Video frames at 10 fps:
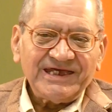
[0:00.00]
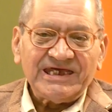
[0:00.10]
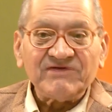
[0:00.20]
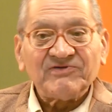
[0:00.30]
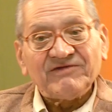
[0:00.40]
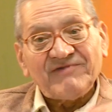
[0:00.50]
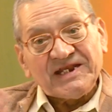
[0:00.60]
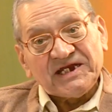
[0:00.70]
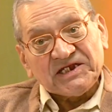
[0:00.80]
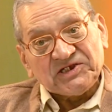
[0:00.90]
Even
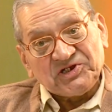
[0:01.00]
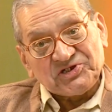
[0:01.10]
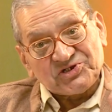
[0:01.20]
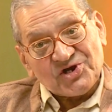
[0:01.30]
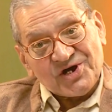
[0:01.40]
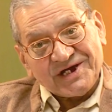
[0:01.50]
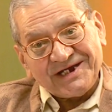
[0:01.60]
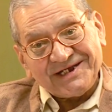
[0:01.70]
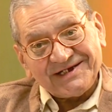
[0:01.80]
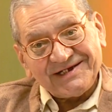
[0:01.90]
when it is
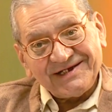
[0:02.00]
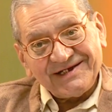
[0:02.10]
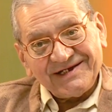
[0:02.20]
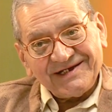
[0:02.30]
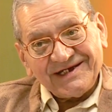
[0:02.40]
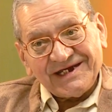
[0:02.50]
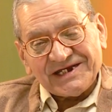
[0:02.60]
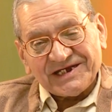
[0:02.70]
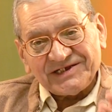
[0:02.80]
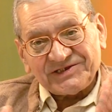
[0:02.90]
destroyed,
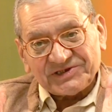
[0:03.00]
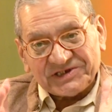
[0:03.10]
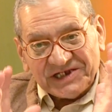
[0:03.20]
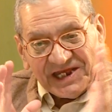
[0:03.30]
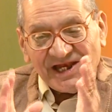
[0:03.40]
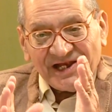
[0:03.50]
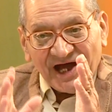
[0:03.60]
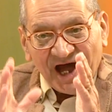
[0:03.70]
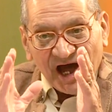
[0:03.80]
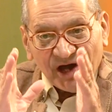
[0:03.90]
it still
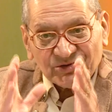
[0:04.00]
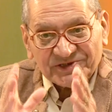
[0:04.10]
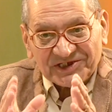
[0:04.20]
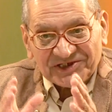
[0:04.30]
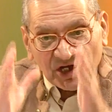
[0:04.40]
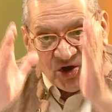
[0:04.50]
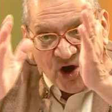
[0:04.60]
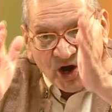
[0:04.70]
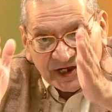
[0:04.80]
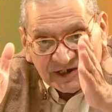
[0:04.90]
houses a
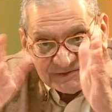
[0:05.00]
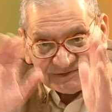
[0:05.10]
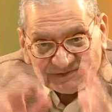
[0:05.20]
god.